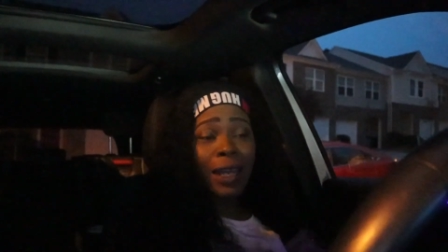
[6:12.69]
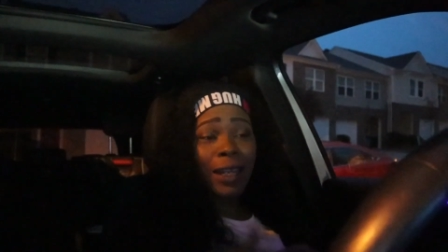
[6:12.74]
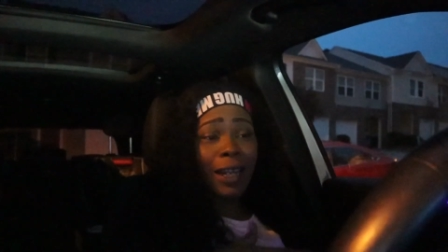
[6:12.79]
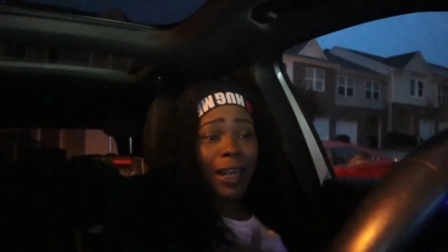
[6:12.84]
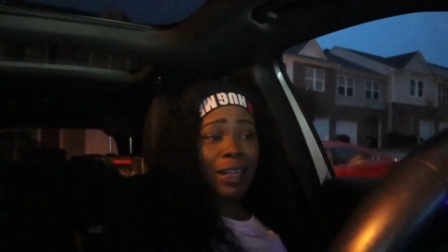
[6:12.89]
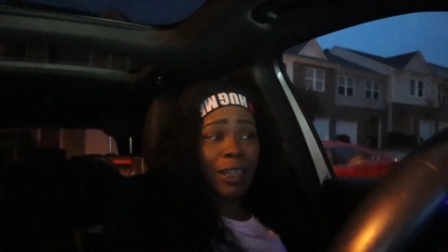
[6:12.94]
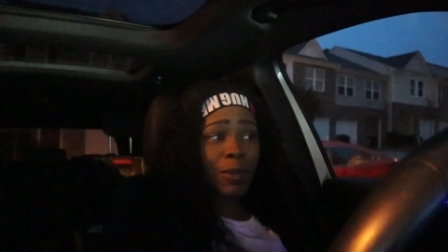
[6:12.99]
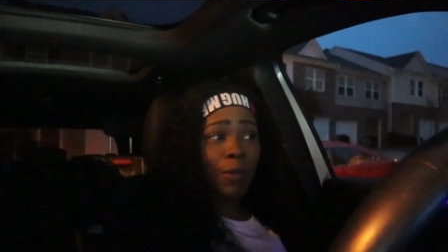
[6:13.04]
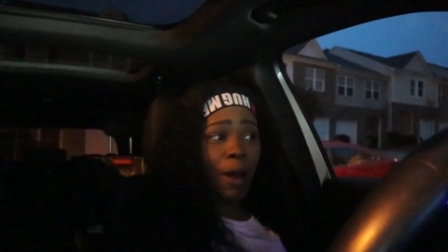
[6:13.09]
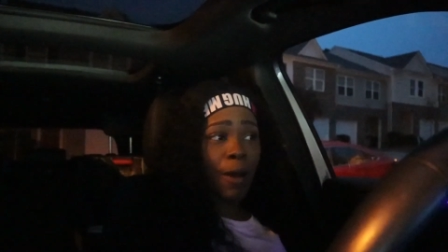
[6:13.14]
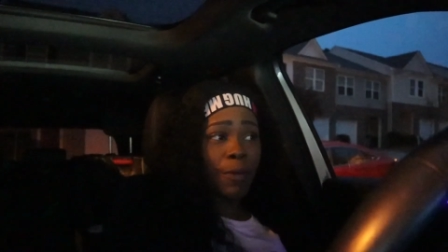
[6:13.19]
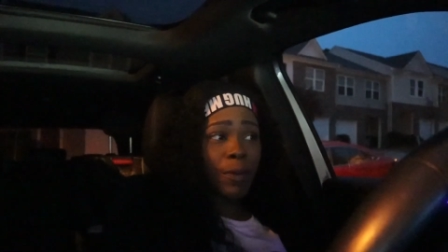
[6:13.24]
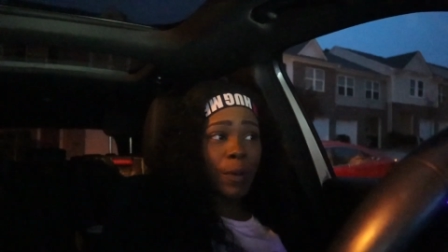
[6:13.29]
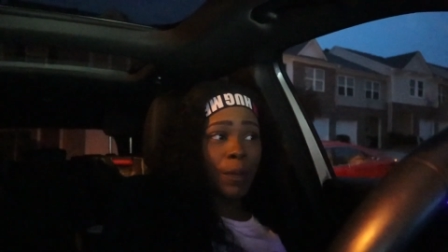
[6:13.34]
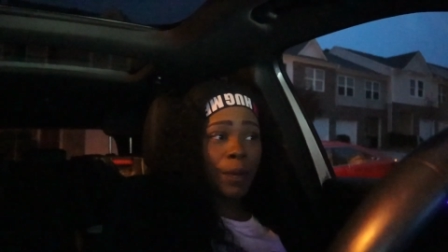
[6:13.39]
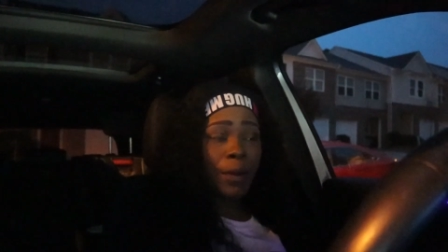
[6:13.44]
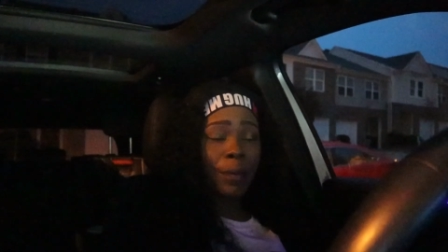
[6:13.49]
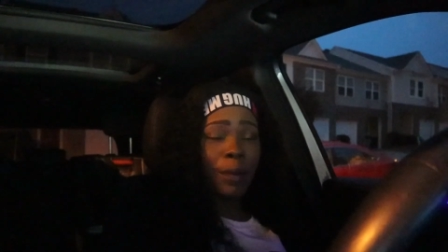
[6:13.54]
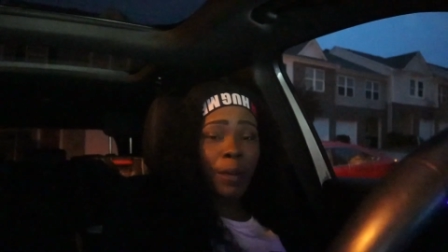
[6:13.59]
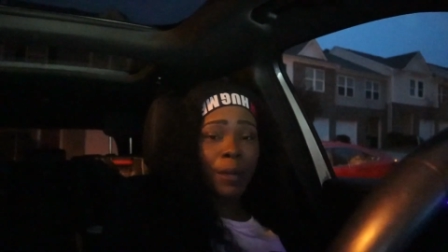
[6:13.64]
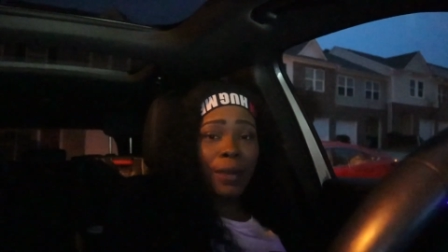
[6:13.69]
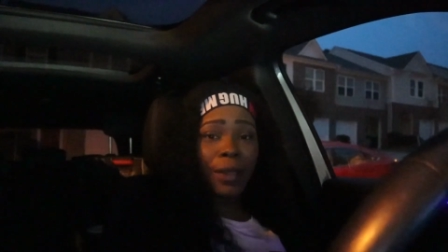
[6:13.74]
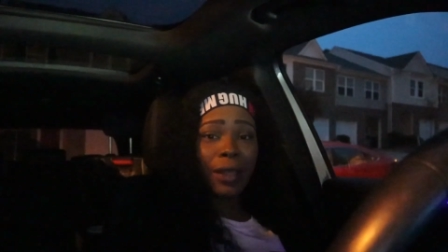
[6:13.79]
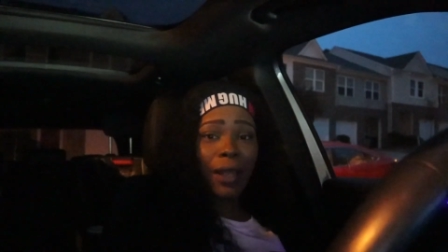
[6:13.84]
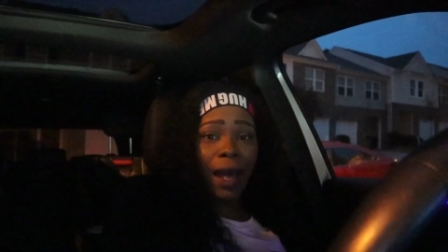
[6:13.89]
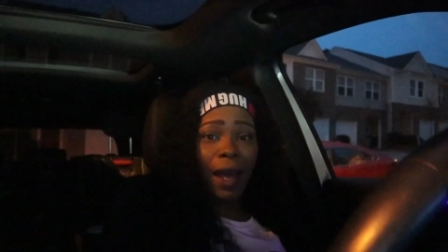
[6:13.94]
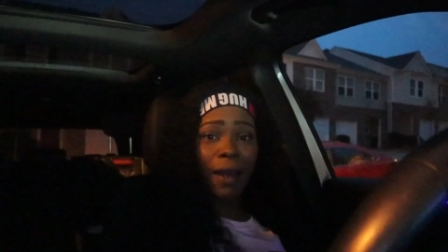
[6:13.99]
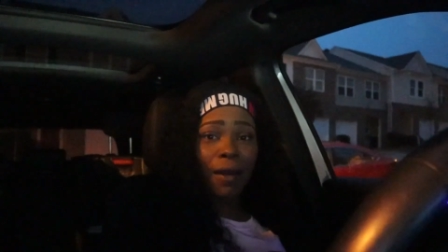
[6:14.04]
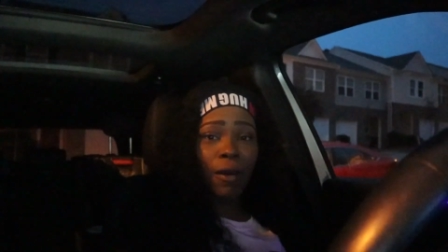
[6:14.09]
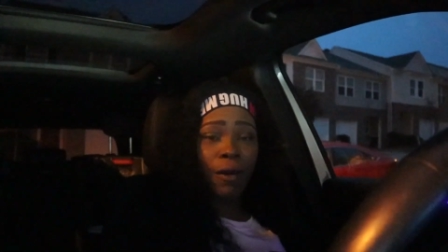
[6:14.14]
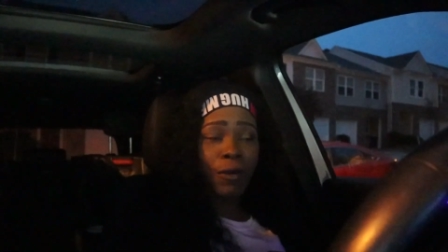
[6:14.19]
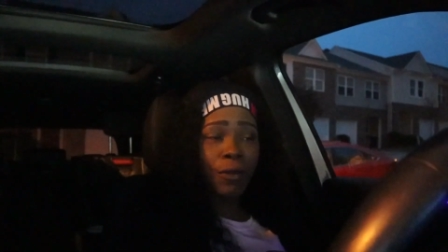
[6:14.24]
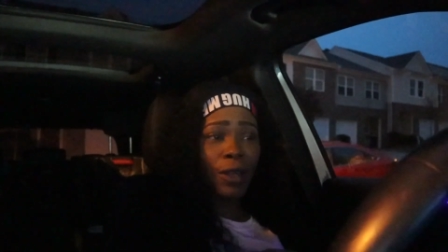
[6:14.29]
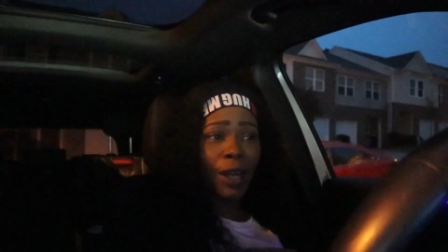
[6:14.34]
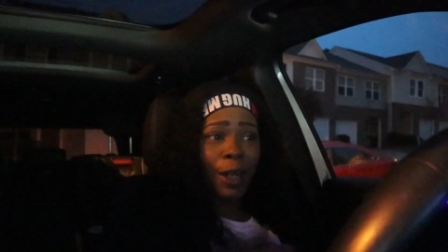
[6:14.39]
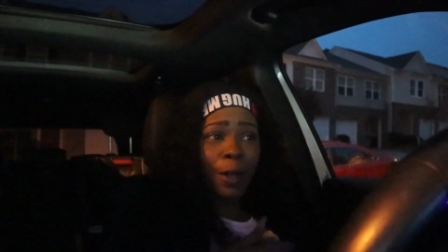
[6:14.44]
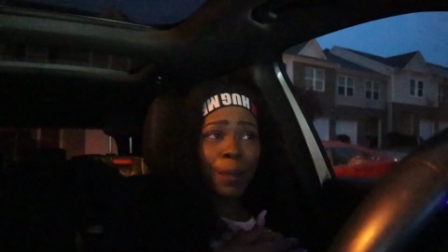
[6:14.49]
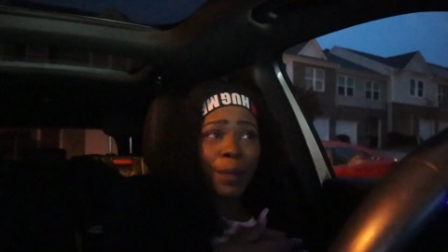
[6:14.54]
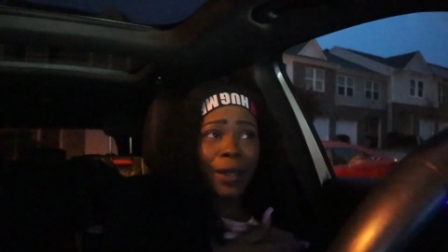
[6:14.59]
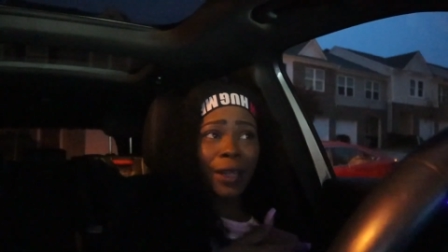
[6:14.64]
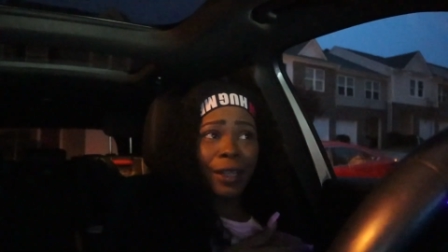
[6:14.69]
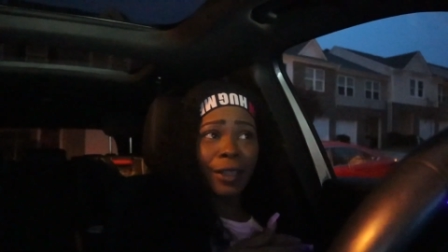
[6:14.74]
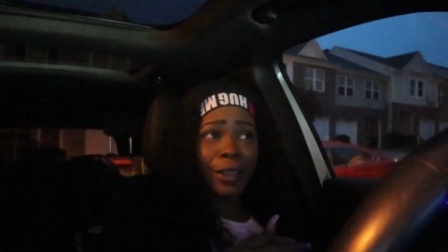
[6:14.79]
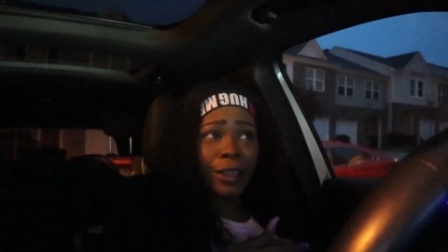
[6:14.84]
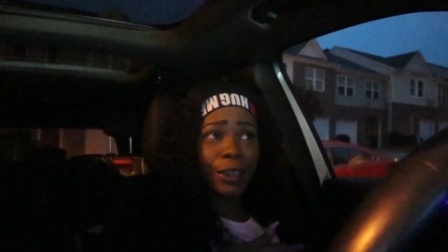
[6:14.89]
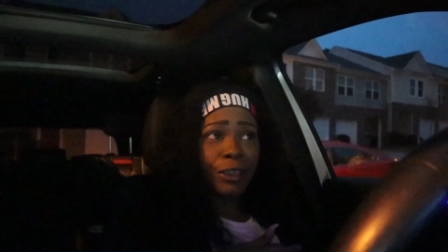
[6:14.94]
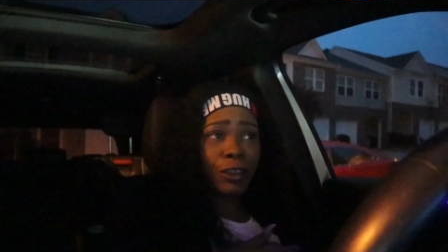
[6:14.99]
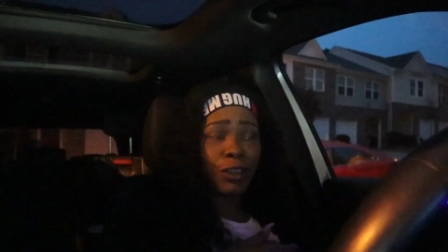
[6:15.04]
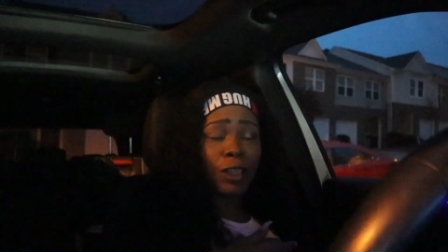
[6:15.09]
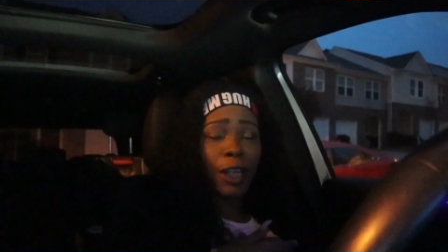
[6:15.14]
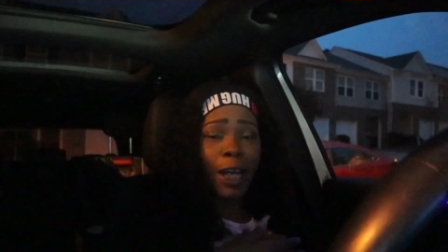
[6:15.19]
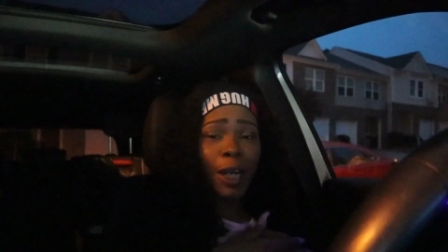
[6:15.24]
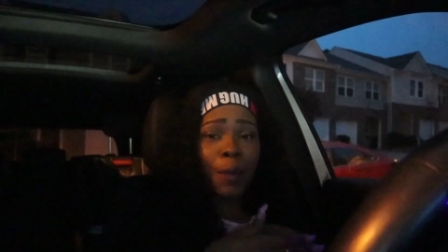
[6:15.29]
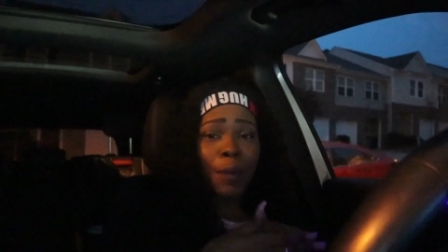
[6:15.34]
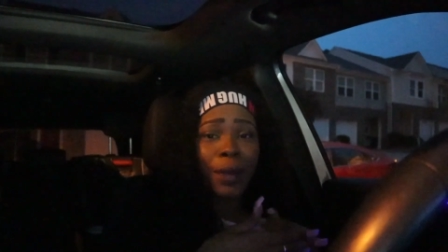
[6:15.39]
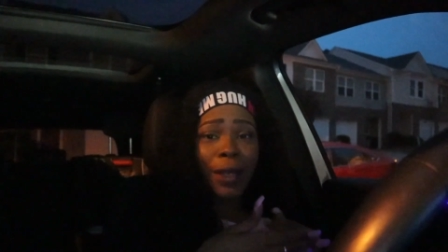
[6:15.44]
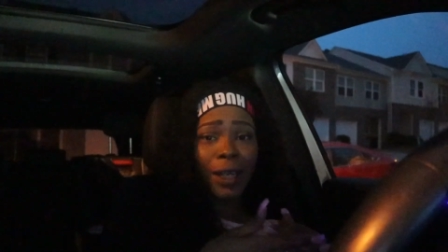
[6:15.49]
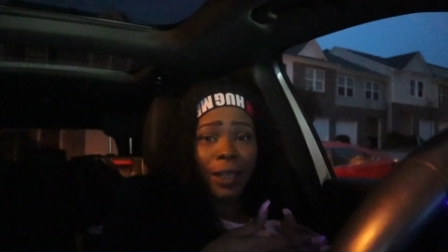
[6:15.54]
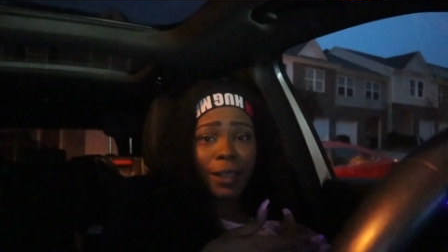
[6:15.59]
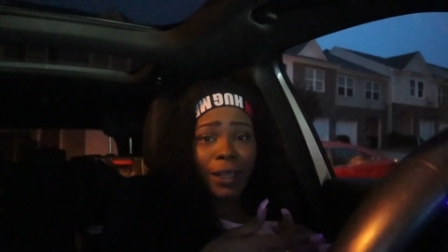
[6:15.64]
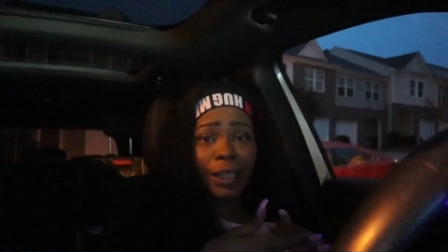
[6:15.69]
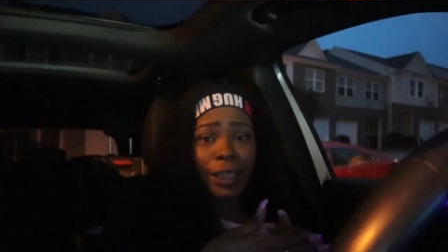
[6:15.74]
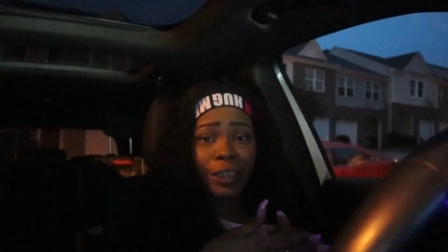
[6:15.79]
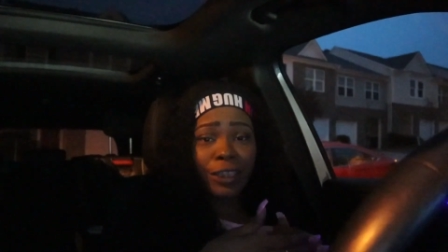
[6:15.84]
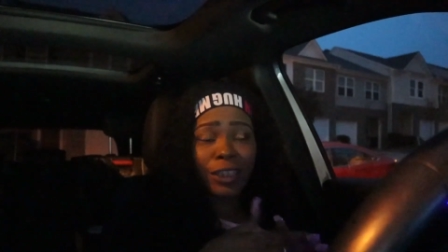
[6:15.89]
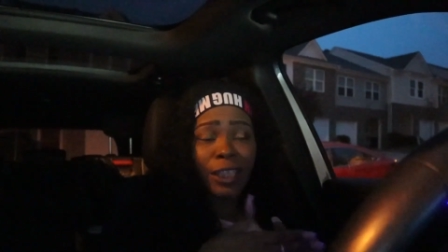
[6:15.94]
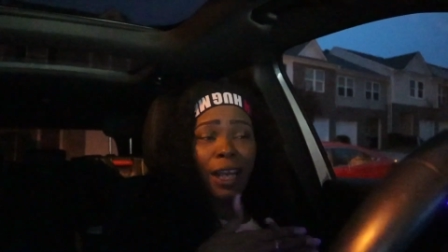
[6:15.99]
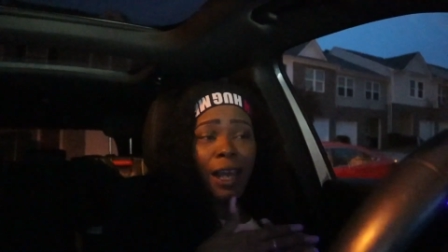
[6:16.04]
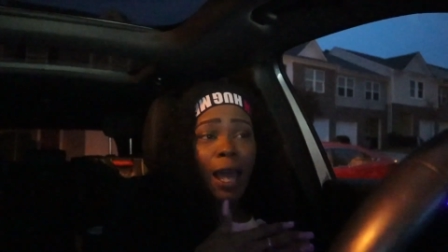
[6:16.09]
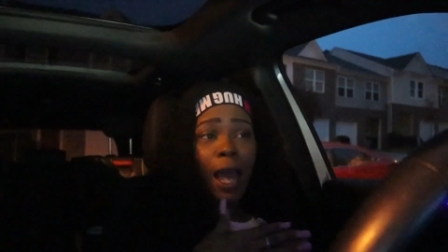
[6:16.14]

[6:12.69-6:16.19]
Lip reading: That's why when people be like, oh, you gotta pick a niche, you gotta pick a niche,